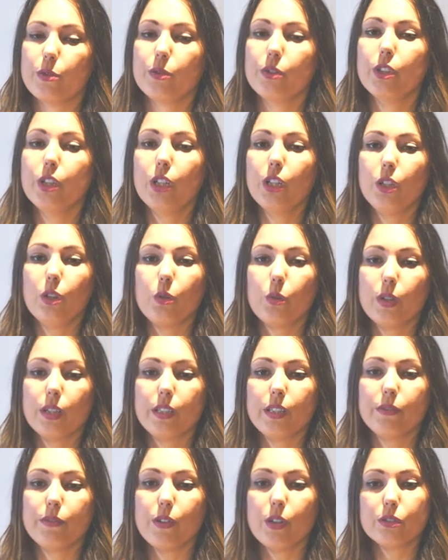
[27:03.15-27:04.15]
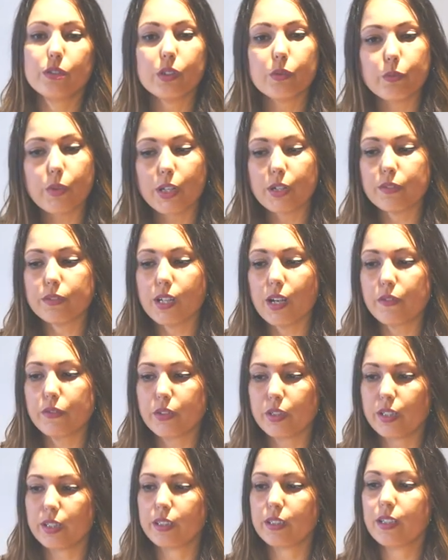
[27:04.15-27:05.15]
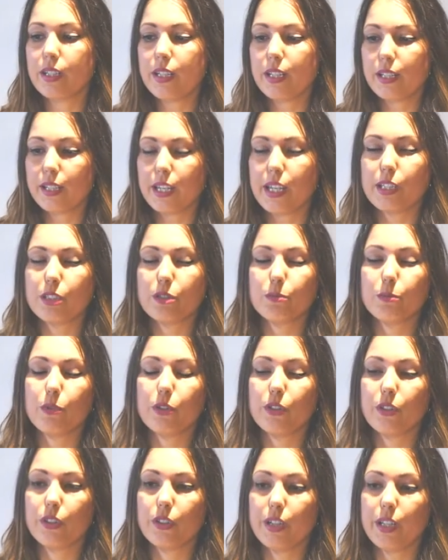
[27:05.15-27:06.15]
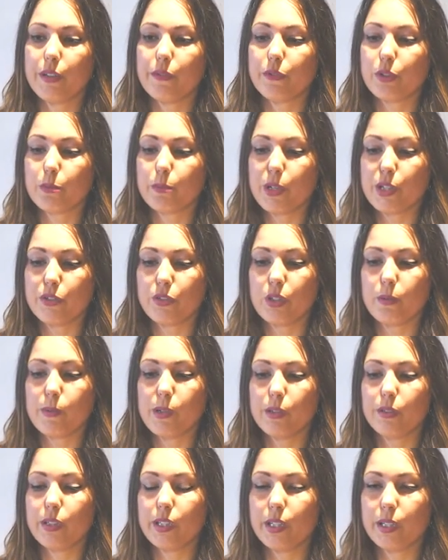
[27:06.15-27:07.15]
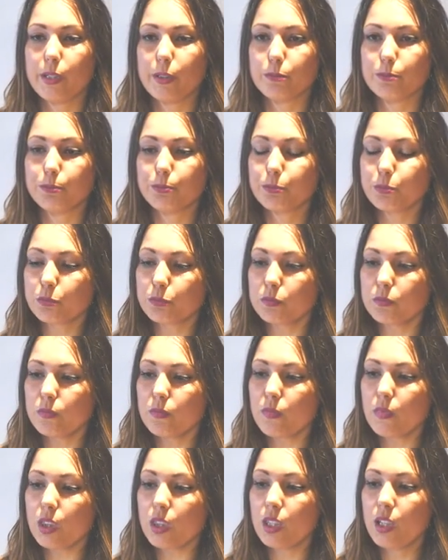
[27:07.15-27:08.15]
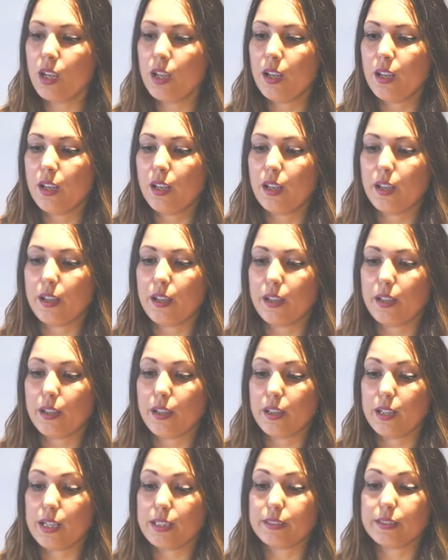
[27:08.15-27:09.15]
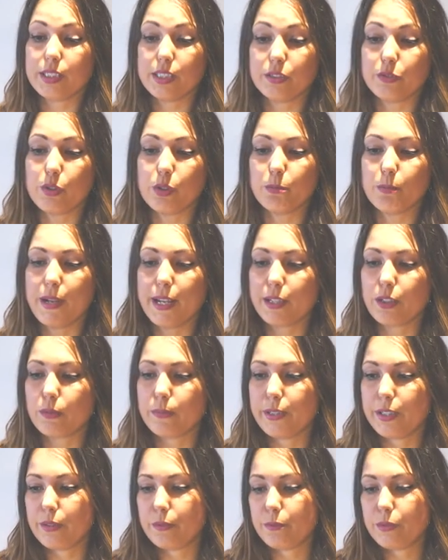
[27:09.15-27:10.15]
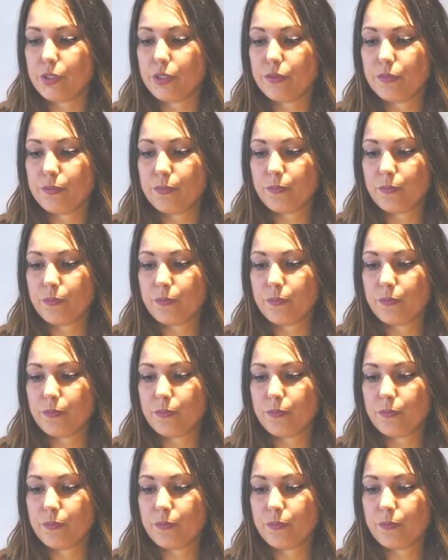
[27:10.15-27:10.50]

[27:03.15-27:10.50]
to look at the fossil record after and get more information about the uh, ancestral microbiomes.